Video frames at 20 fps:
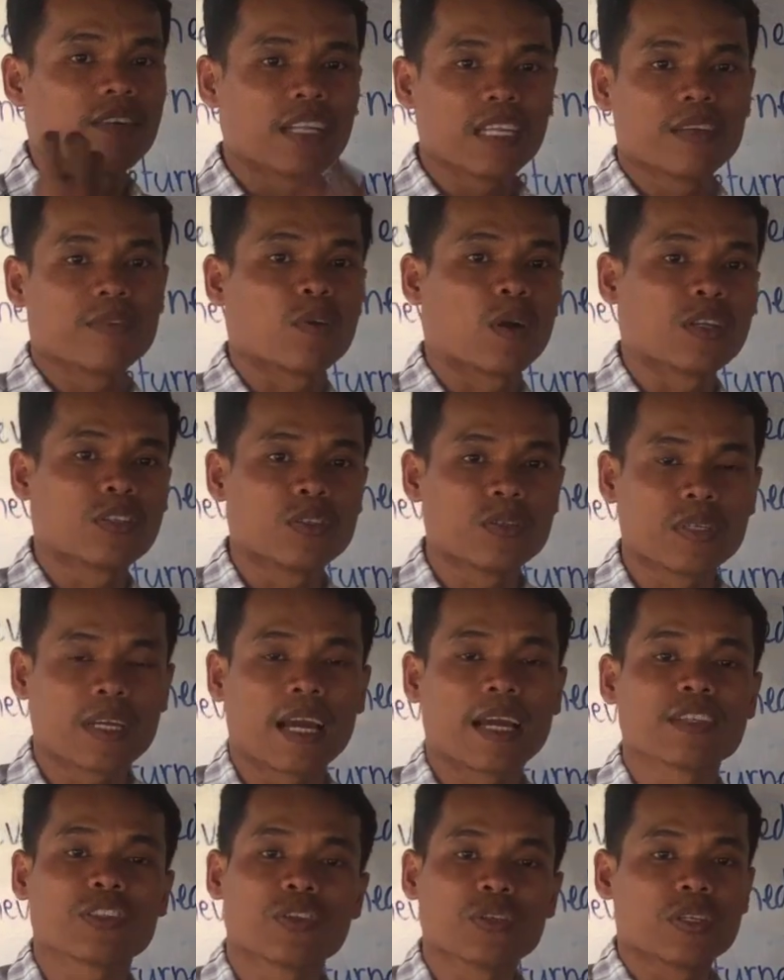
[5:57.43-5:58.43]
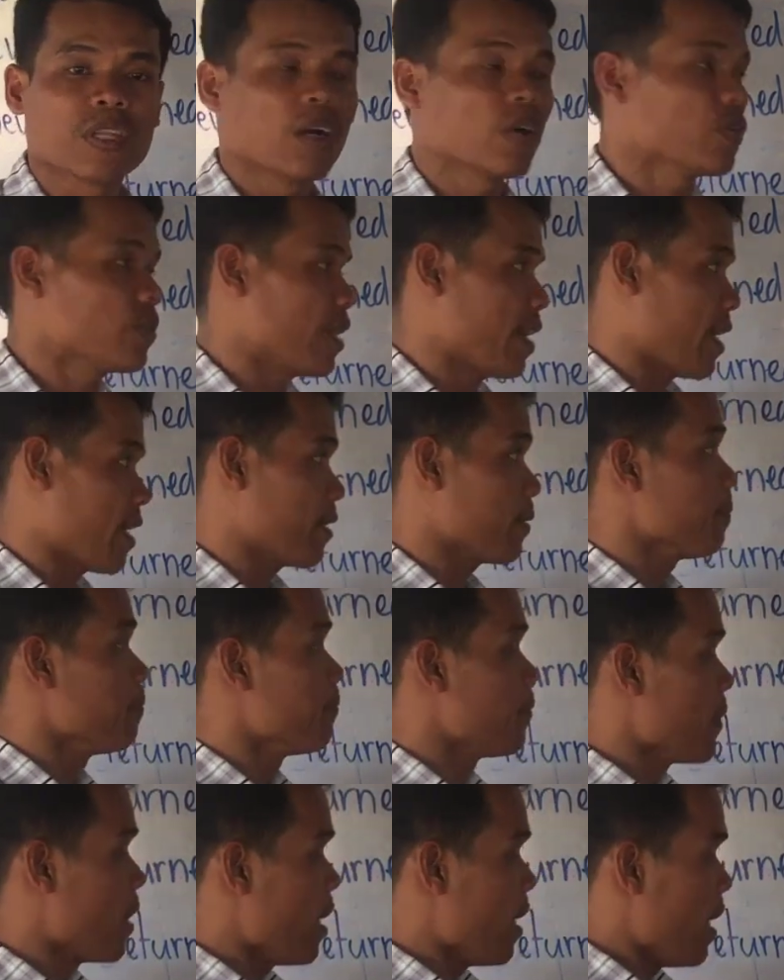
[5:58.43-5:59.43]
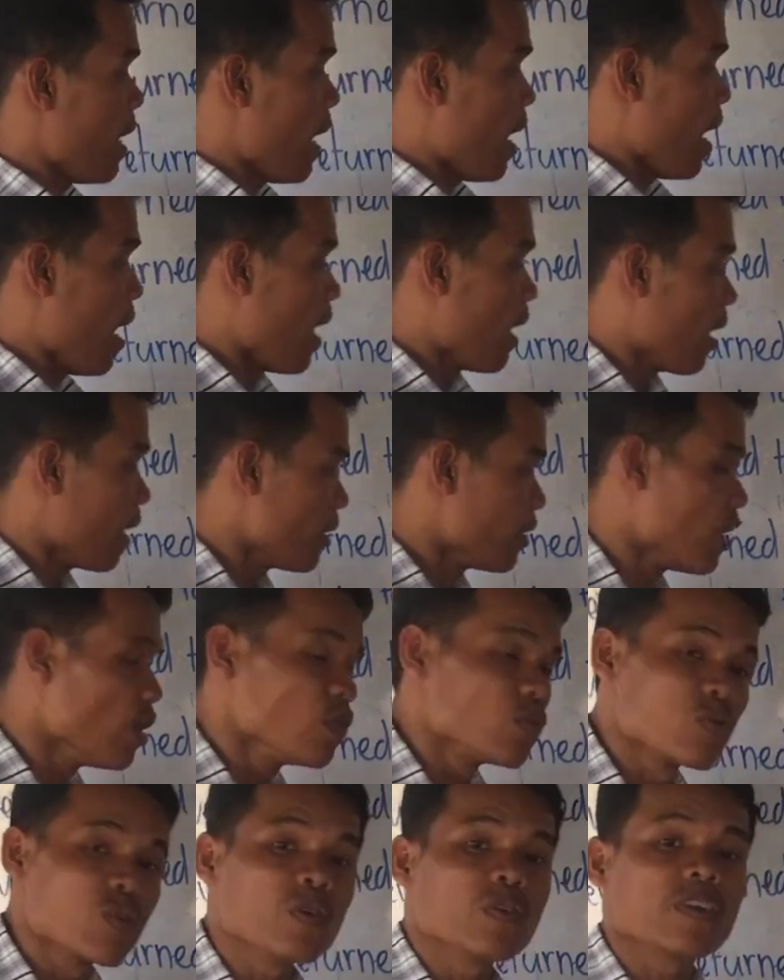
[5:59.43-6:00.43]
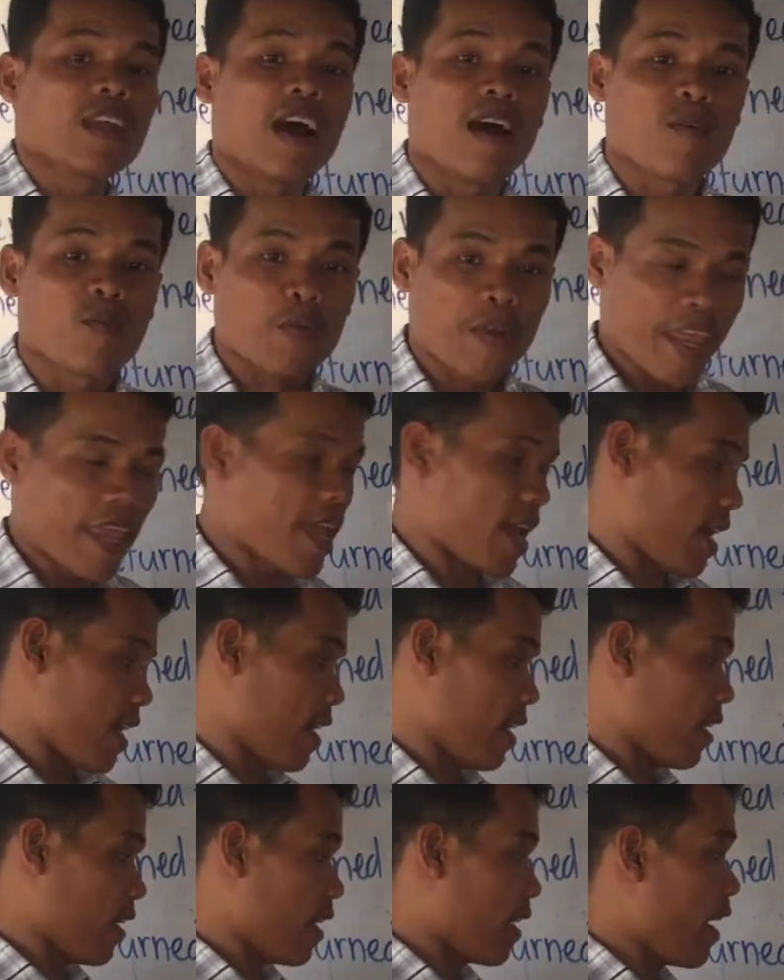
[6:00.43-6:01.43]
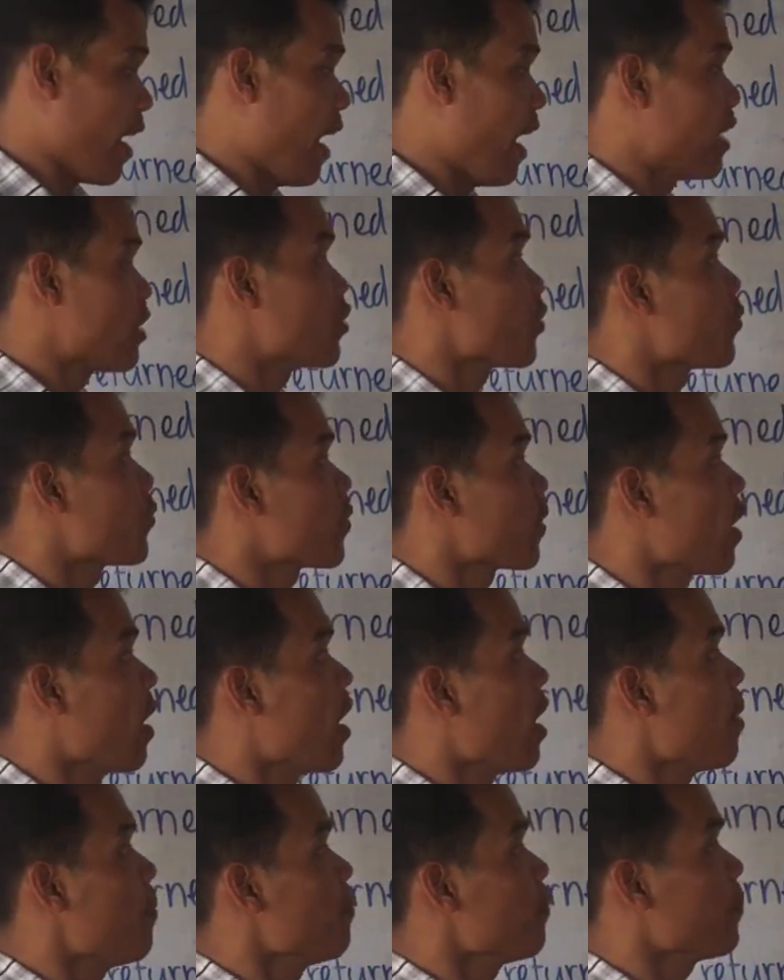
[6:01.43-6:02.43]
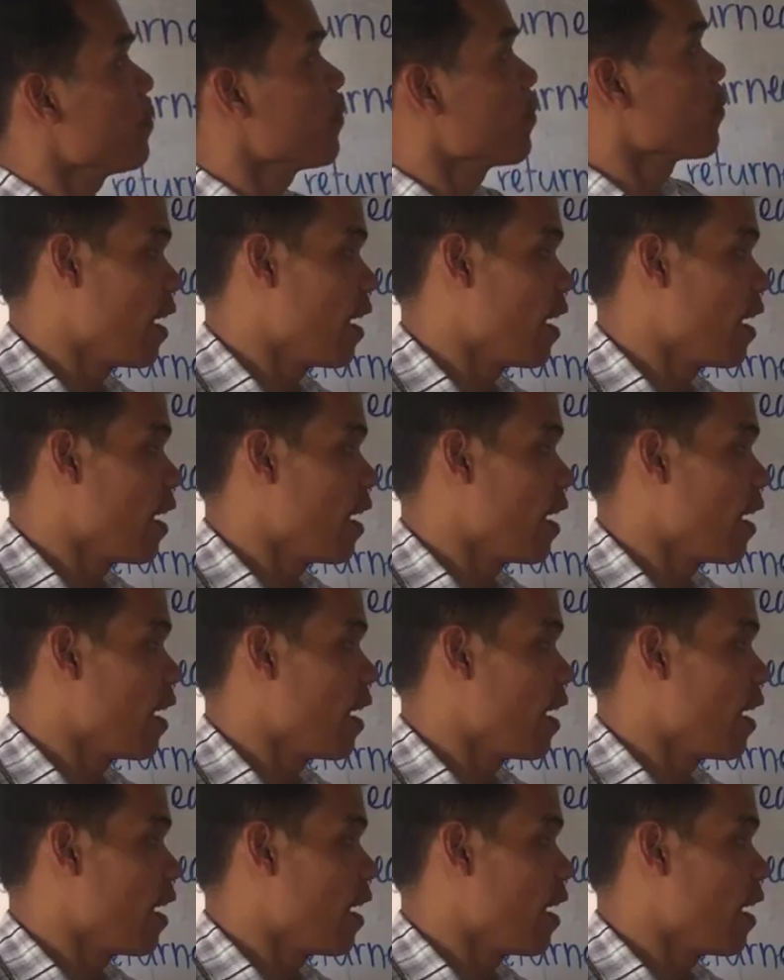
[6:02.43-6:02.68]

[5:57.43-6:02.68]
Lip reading: really want you guys to know that the root of where is from